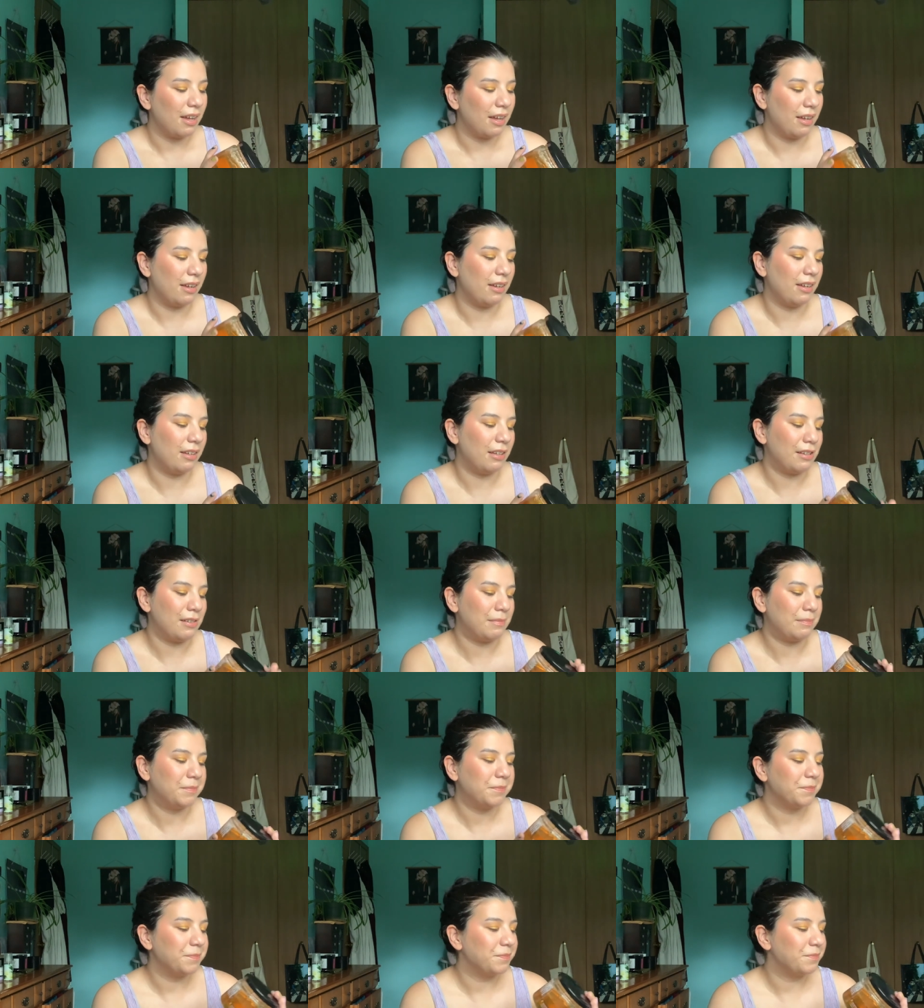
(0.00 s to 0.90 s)

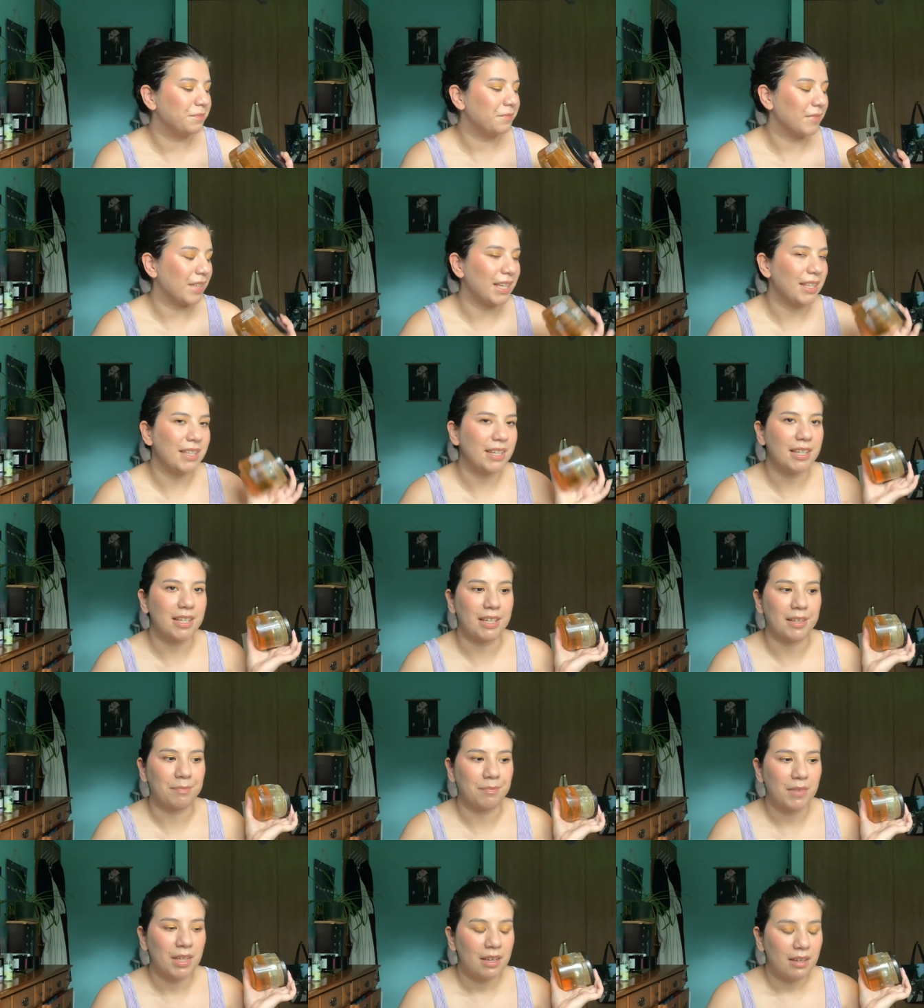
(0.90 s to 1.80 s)
Um, and yeah,
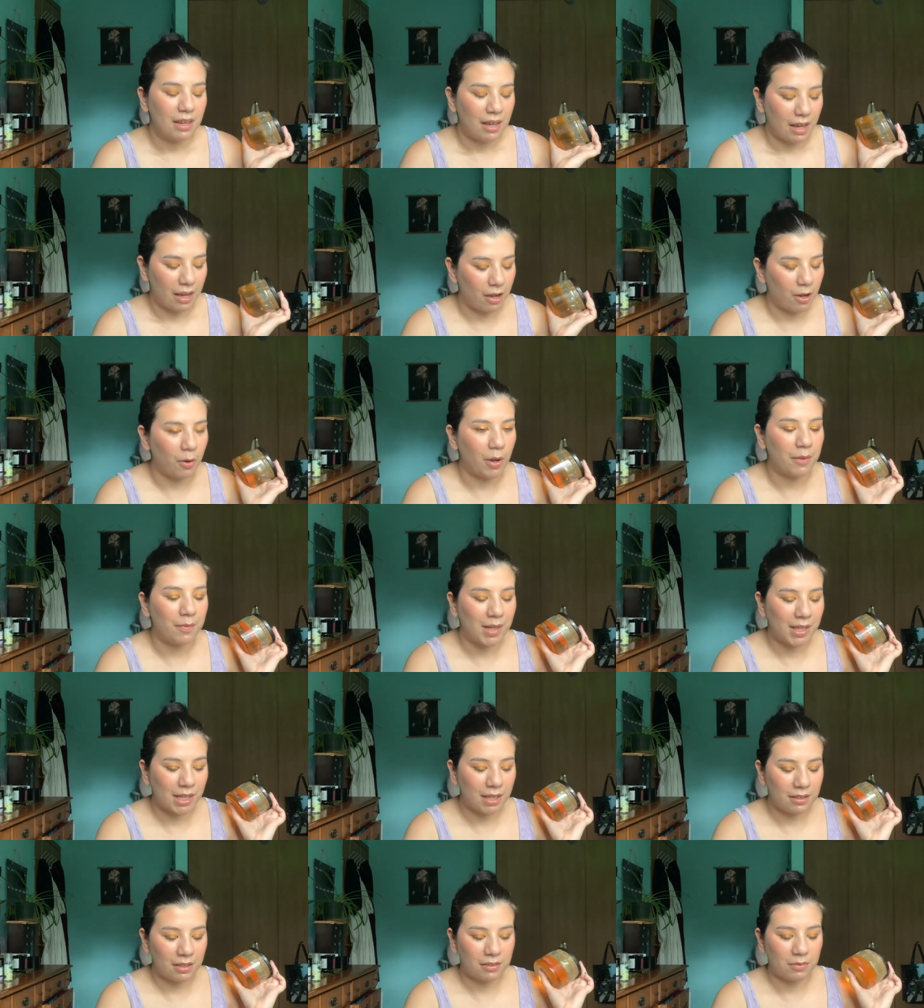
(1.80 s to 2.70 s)
Oh, I
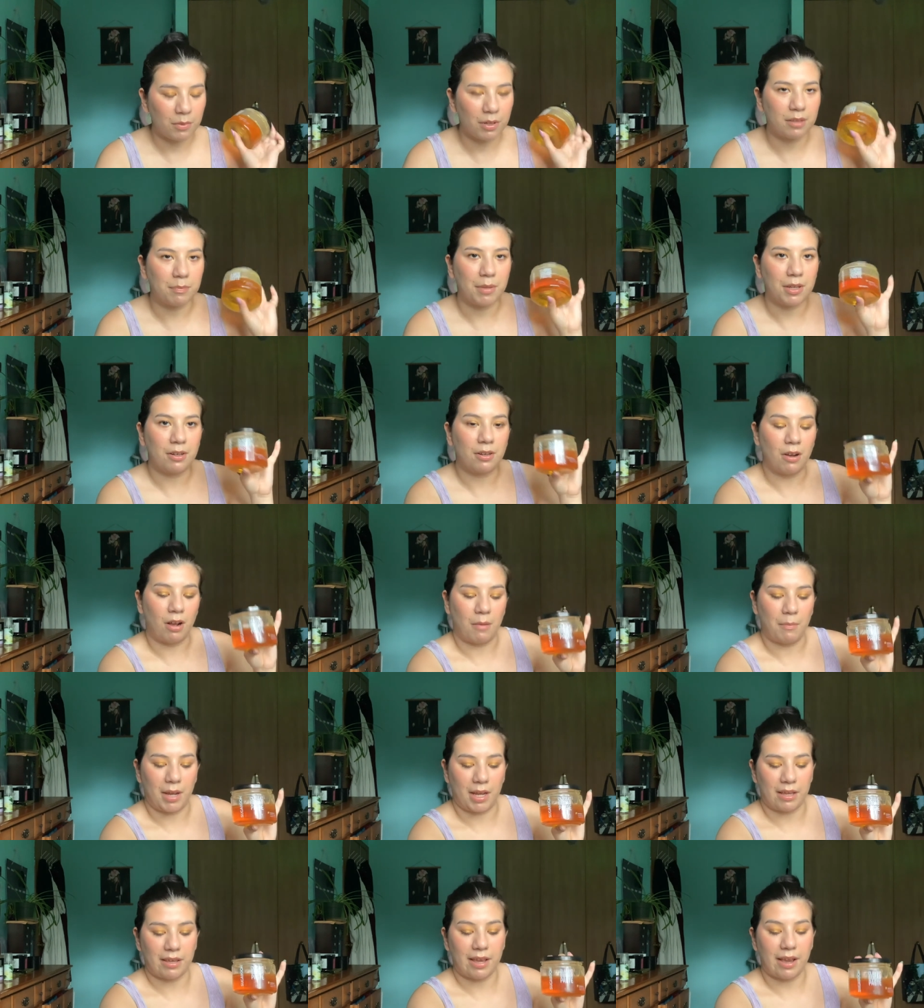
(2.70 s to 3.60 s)
find that this works better on
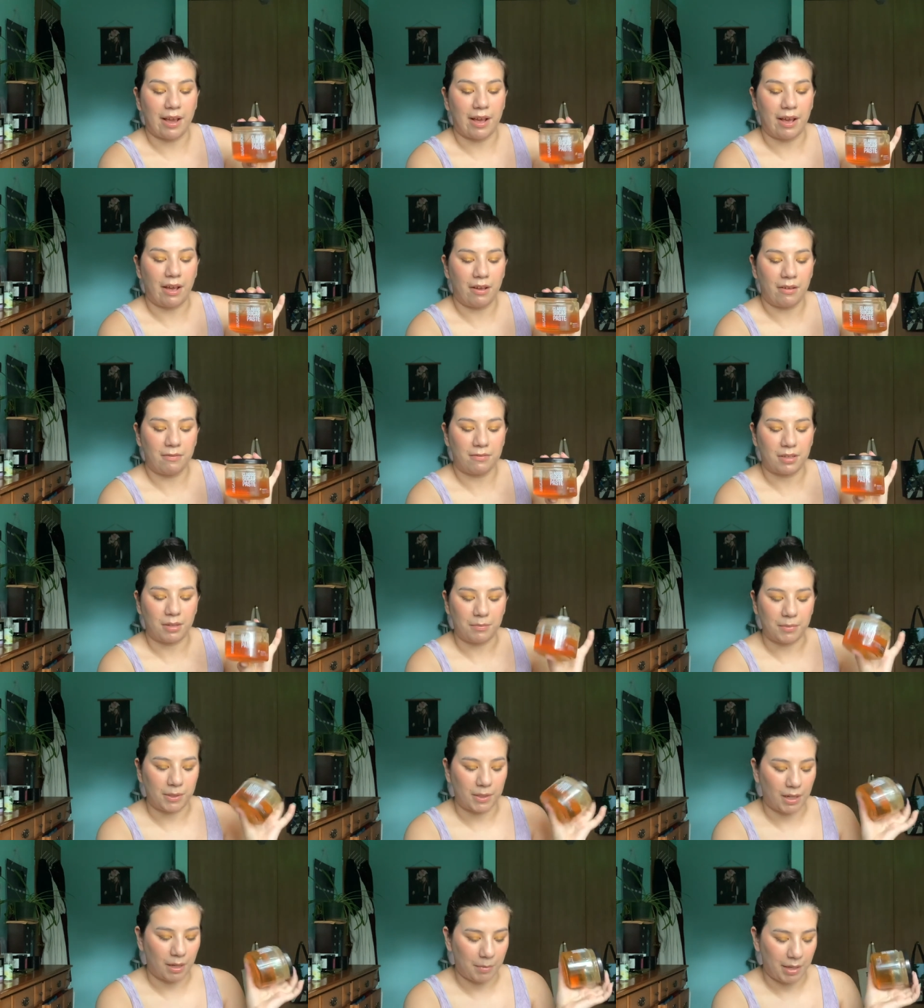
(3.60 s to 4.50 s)
my calves. I'm
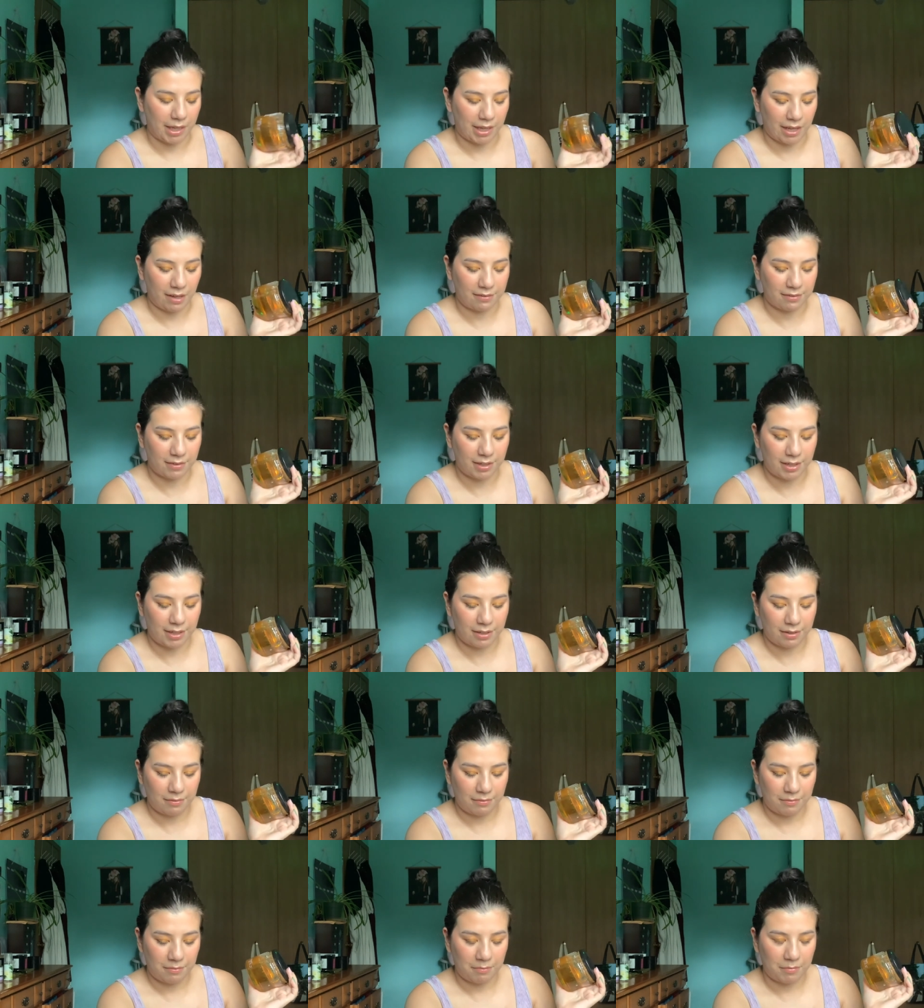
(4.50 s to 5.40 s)
looking at my calves right
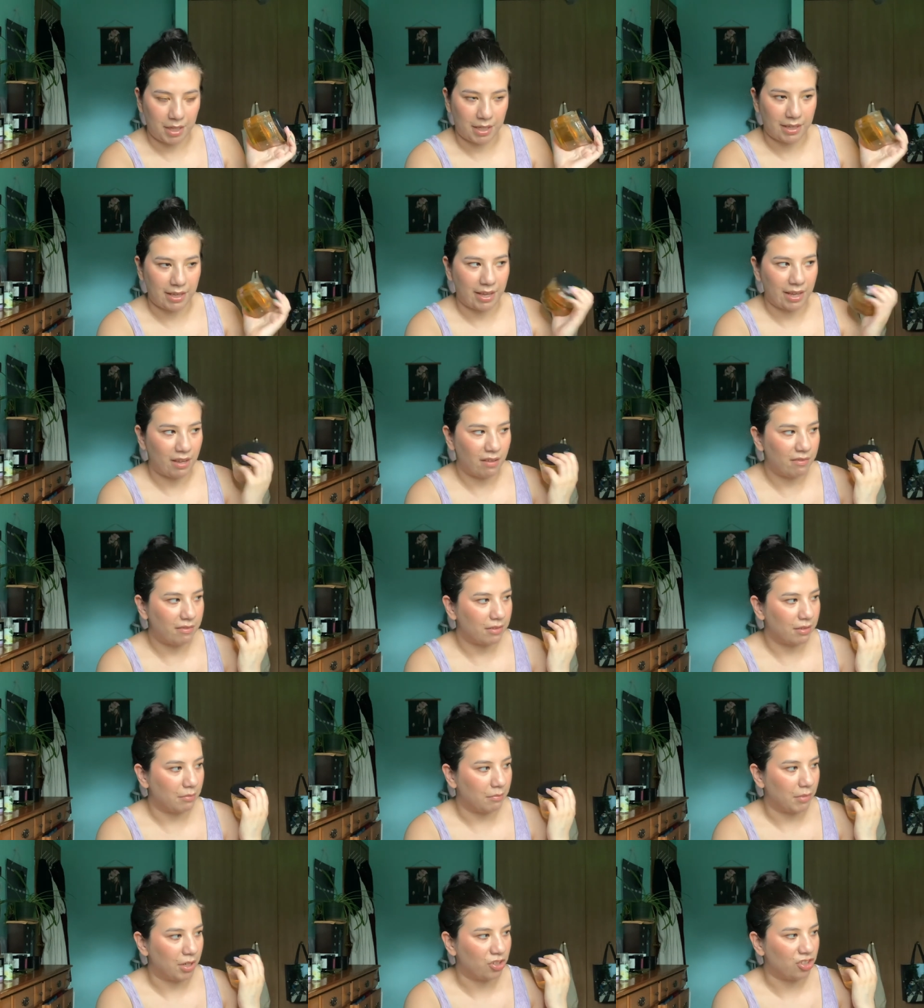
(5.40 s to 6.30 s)
now. My calves,
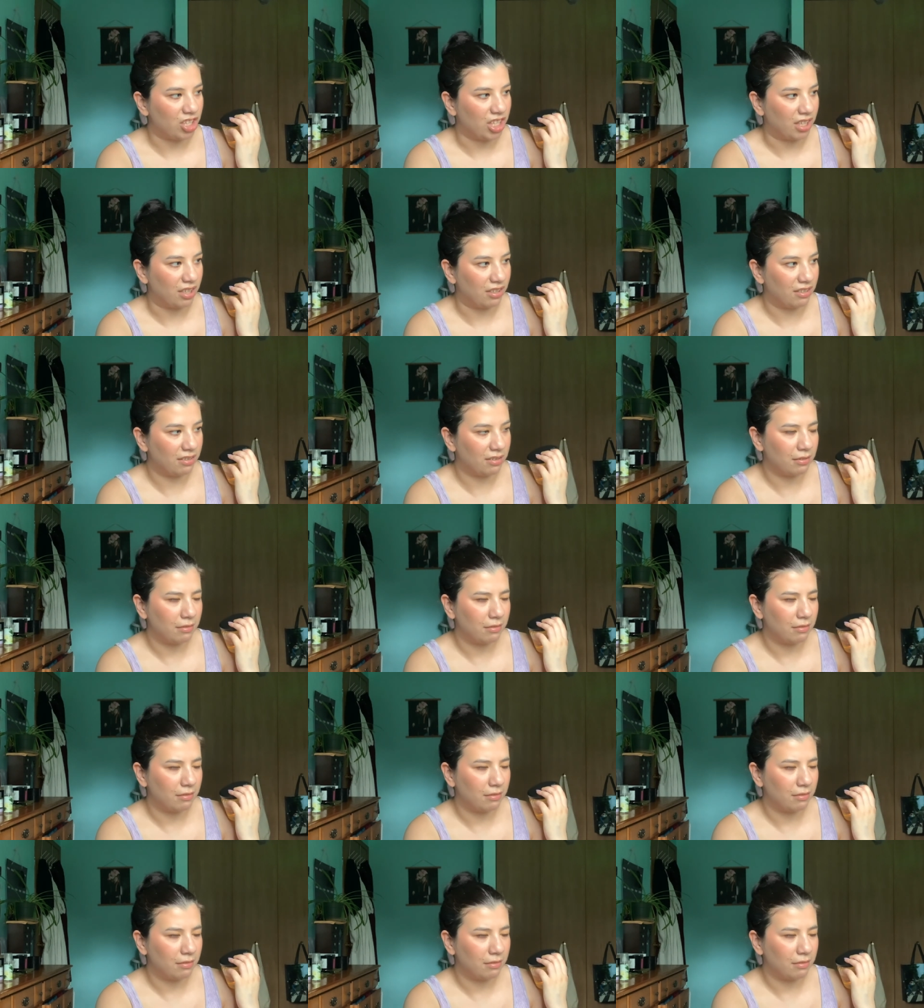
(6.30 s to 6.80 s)
my shins,